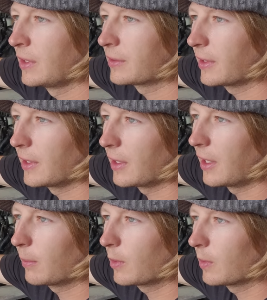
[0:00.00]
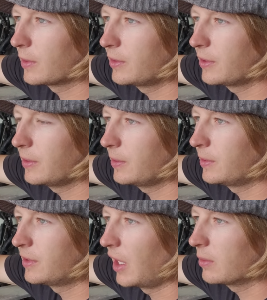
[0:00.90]
Okay, I'm going to
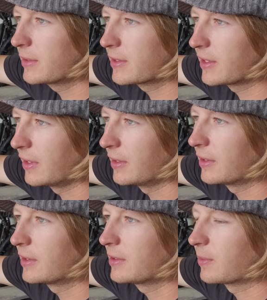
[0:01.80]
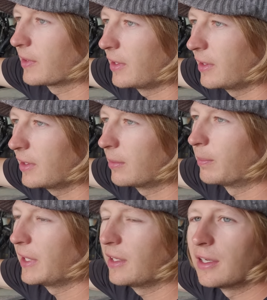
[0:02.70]
douse the cylinders with a little
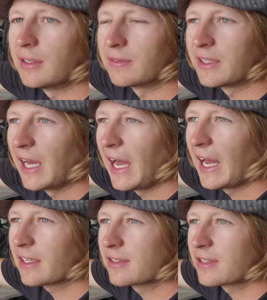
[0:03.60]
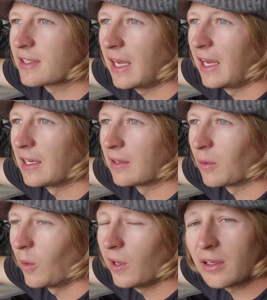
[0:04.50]
bit of gas and
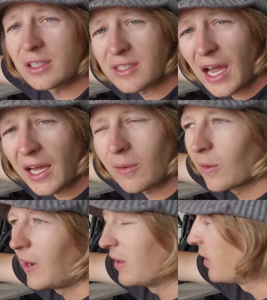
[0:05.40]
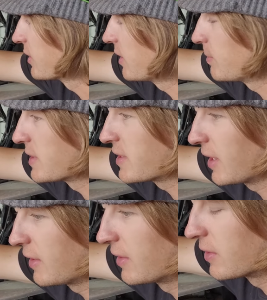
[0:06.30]
oil because I don't know how long they've been
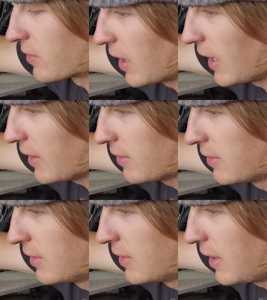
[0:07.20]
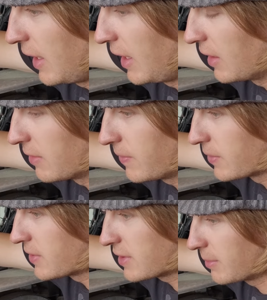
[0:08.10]
sitting there dry, and the fuel
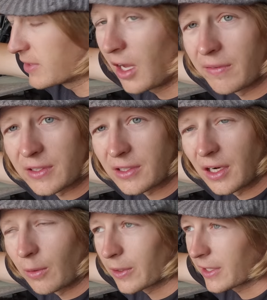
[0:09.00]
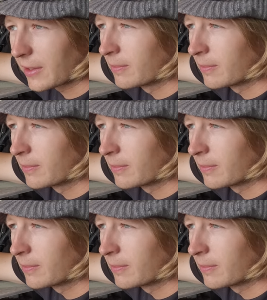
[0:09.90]
system is obviously not working.